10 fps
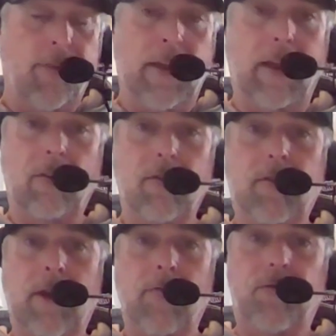And if they can
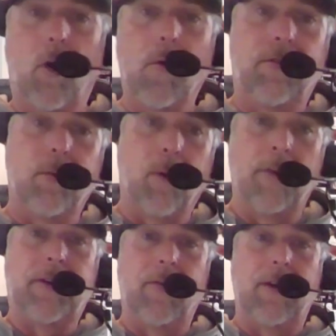just give Joey some
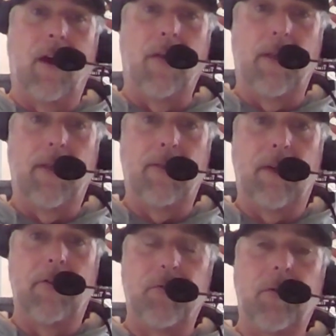rest every now and then, they've
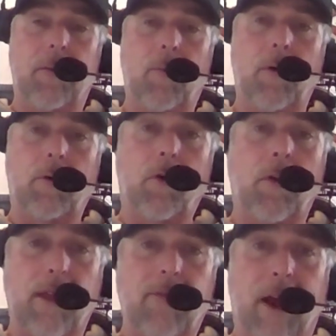got a true number 1
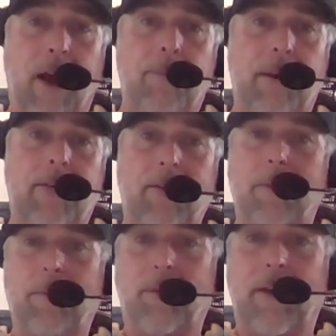goalie. They've got
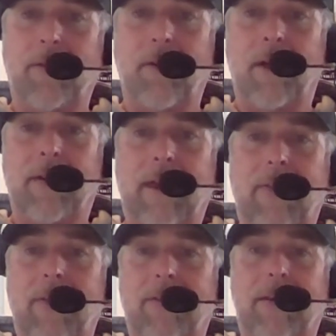pieces in place. They're not
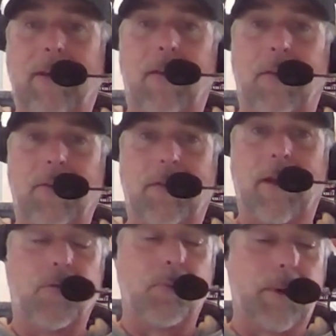taking this thing down to the
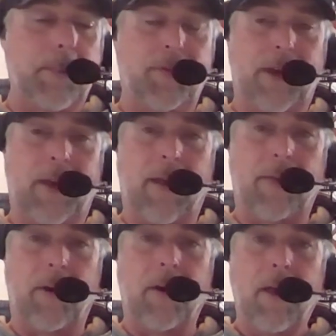studs. When people say
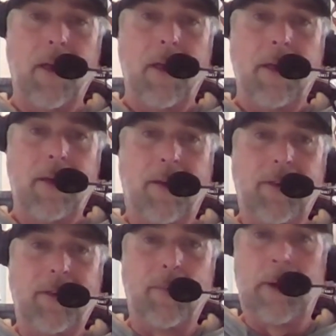that,
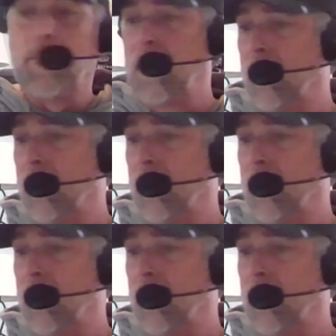I've seen some